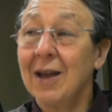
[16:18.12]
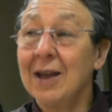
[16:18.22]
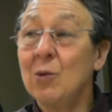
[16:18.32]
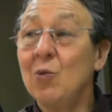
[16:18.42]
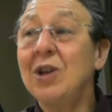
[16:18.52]

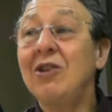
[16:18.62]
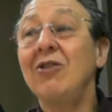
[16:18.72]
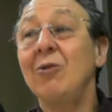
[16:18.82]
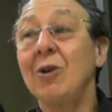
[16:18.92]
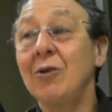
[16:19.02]
And wheat
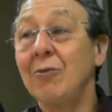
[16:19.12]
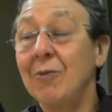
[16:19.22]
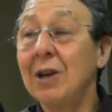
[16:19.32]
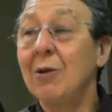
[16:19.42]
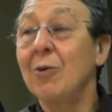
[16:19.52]
is what
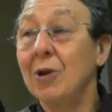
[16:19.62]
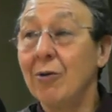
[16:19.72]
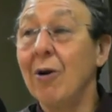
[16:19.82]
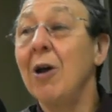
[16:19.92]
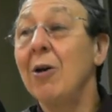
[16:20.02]
we would
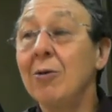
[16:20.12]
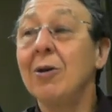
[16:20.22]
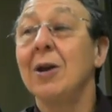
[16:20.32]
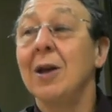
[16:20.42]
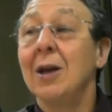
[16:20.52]
grow
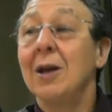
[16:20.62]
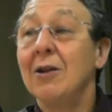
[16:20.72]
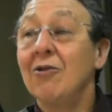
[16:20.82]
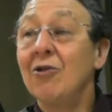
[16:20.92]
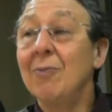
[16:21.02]

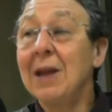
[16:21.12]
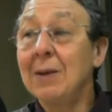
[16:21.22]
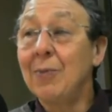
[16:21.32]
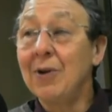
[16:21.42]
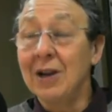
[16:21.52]
to
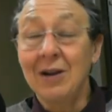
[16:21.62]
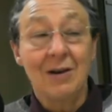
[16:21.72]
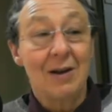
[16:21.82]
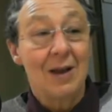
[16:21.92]
make bread.